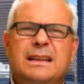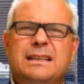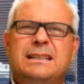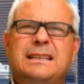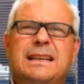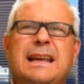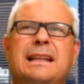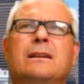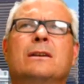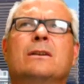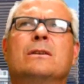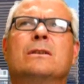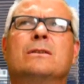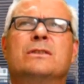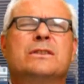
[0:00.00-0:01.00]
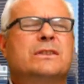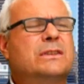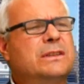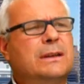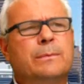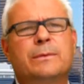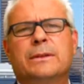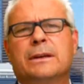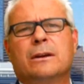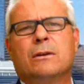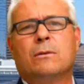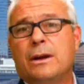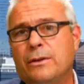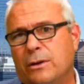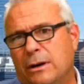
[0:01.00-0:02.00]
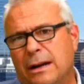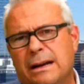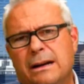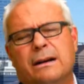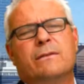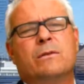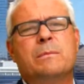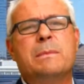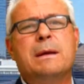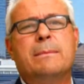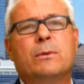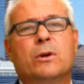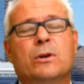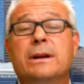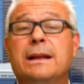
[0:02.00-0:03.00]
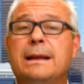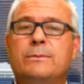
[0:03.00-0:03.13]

Taylor something or other, I don't even remember her name.